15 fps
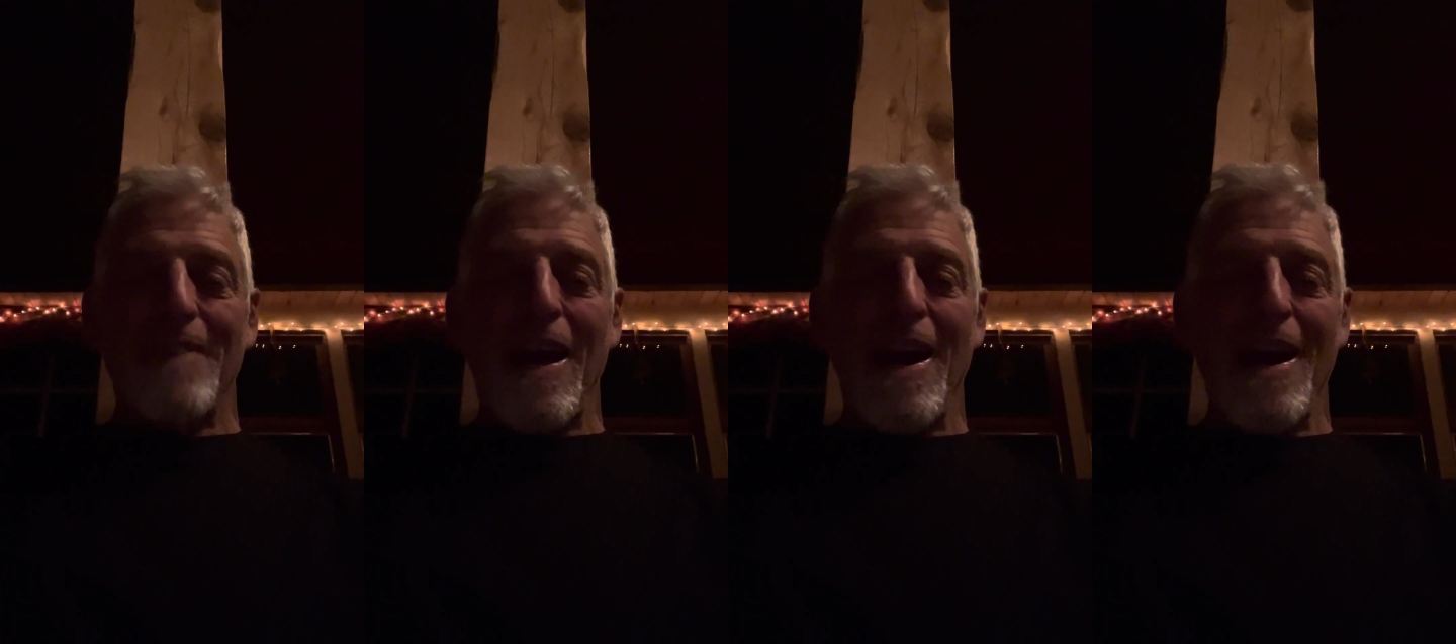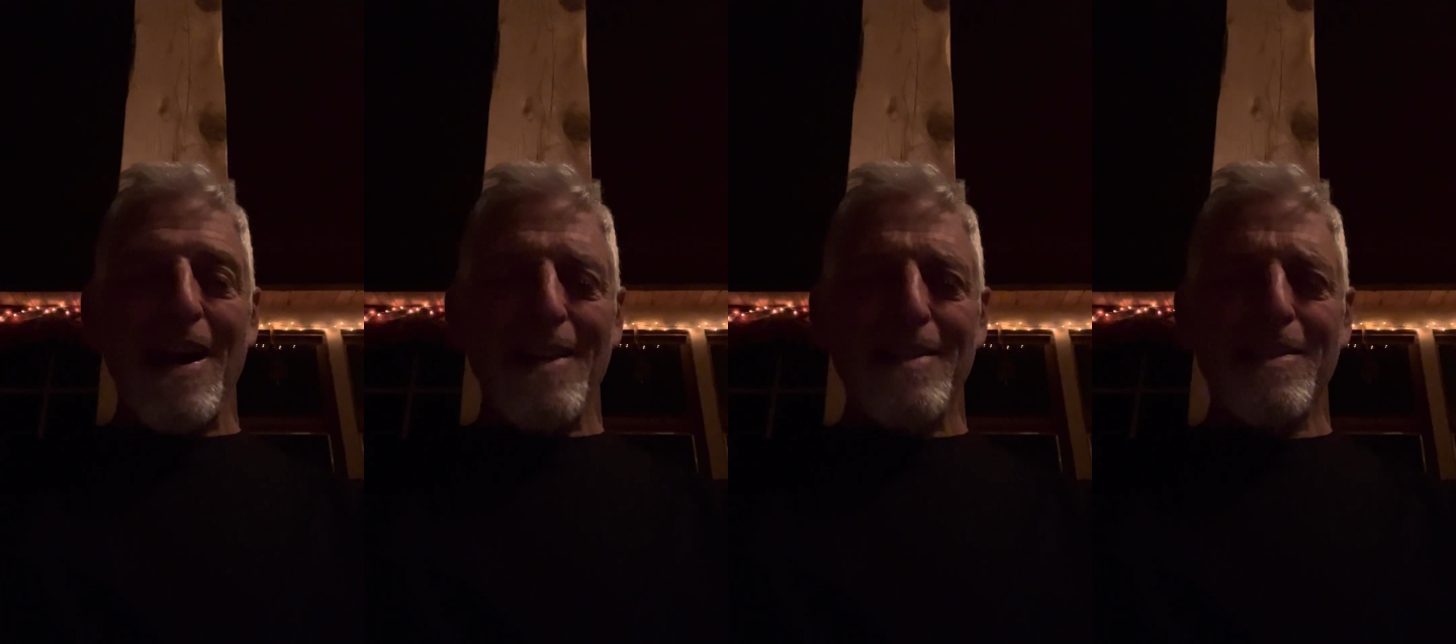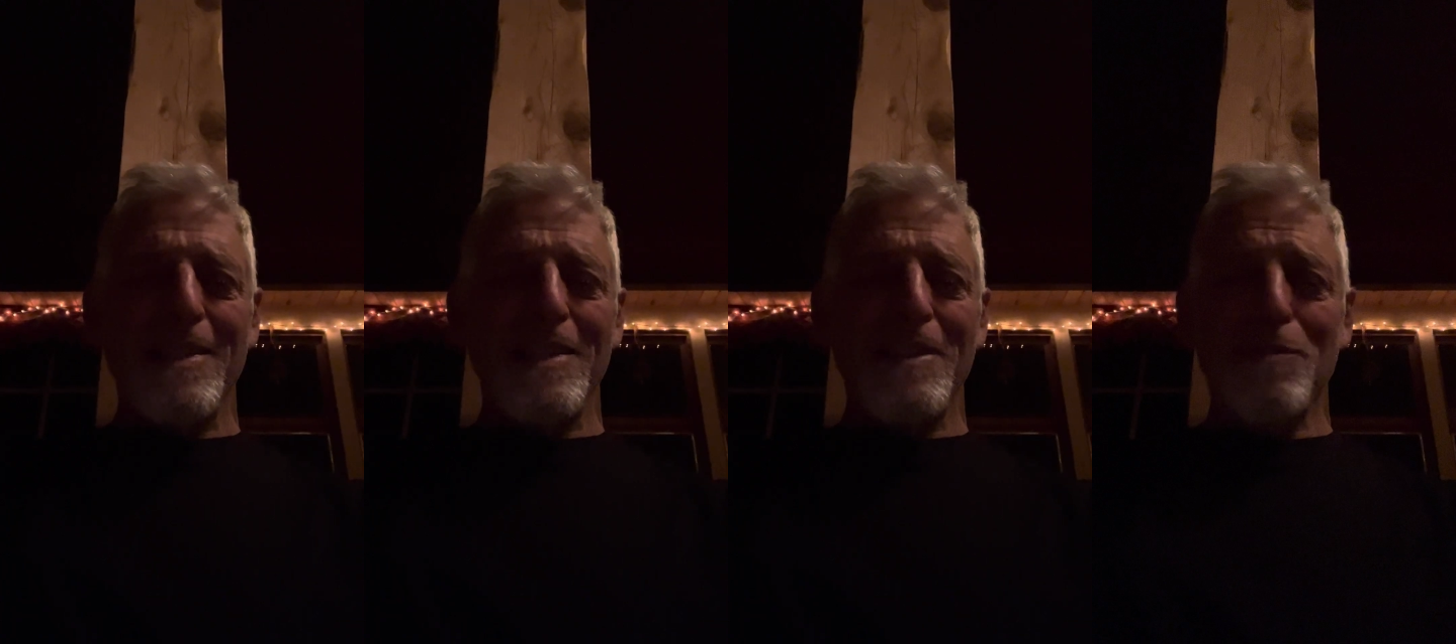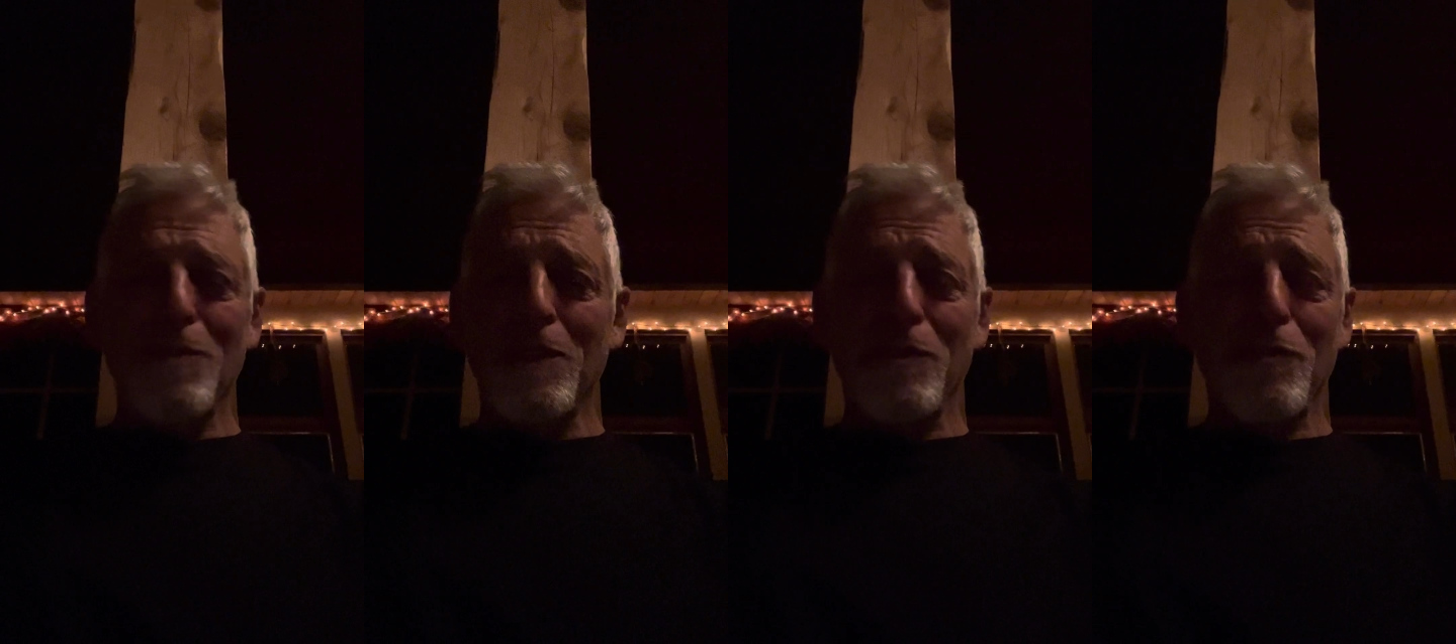as
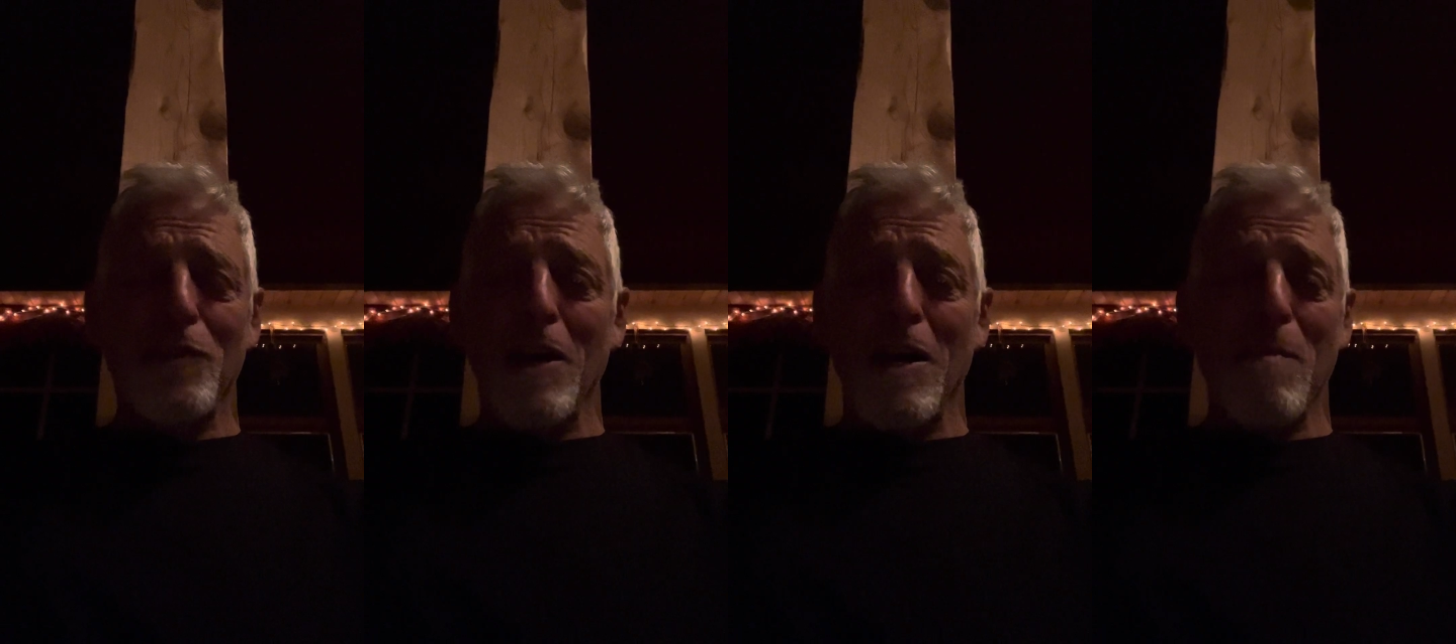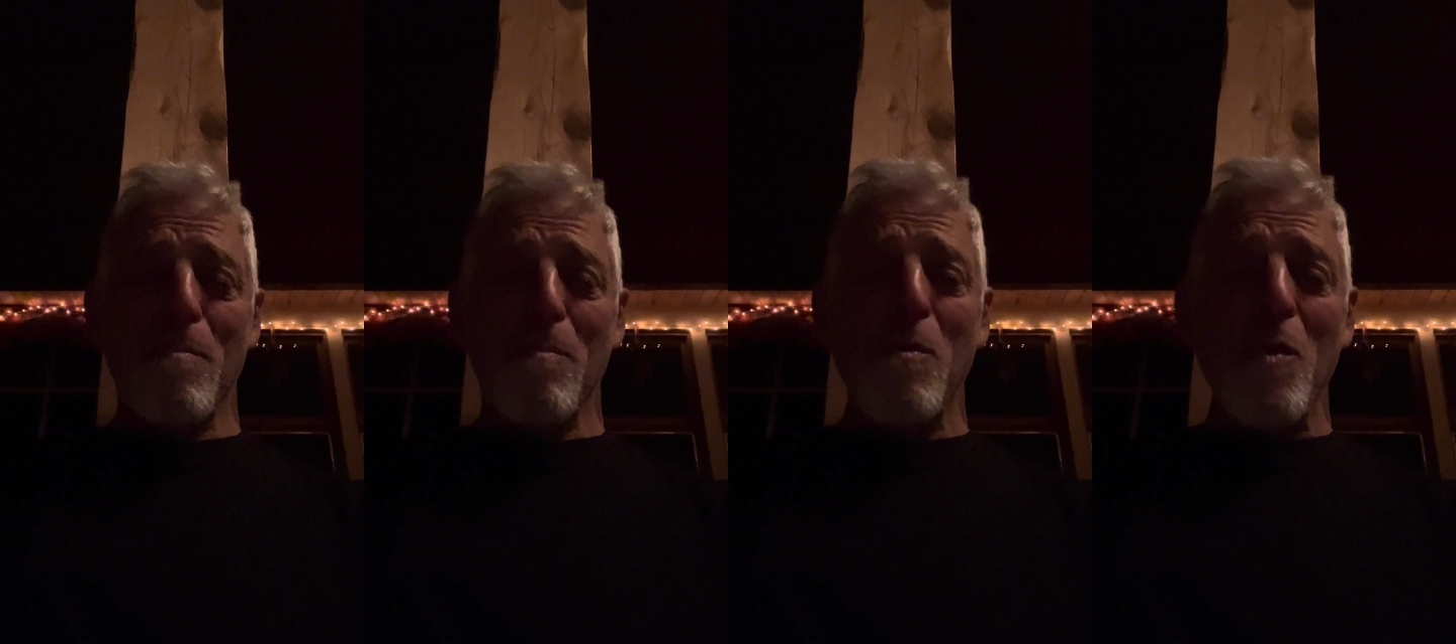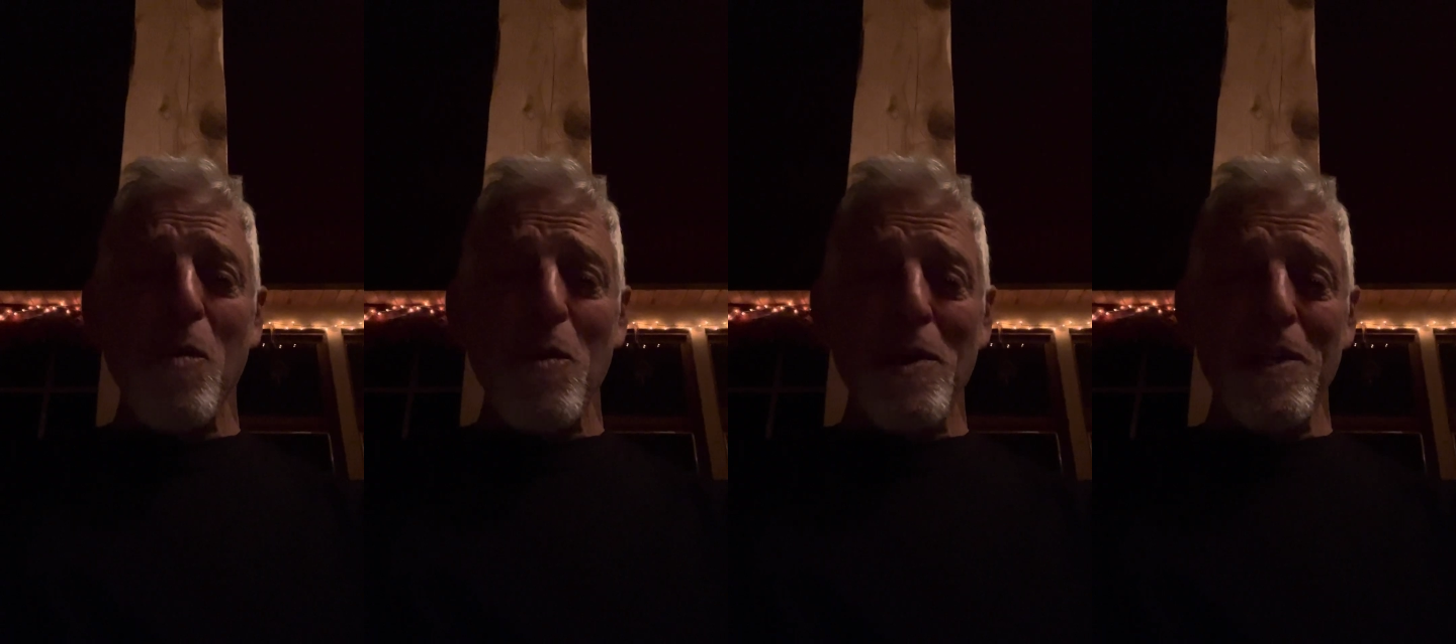evil, if not more